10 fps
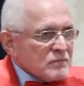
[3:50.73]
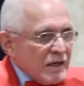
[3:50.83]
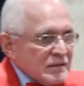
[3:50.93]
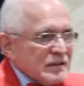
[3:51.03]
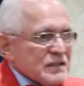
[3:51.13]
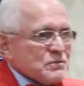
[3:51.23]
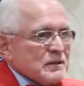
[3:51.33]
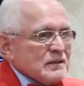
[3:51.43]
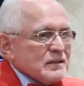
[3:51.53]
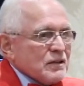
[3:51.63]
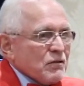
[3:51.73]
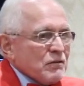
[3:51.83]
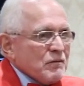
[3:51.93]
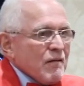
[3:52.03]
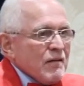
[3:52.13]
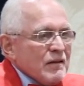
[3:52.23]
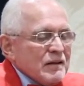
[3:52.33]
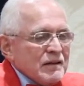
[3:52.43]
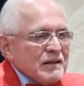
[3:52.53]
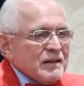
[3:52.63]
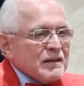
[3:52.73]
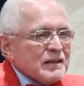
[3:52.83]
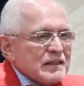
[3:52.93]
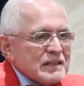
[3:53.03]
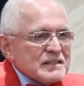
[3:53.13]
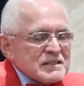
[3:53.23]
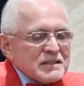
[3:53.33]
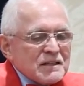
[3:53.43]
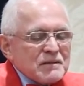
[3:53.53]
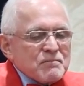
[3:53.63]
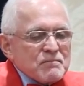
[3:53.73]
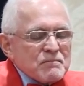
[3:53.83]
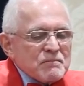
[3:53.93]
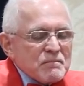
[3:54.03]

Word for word: Right? That's when you know it's. Um,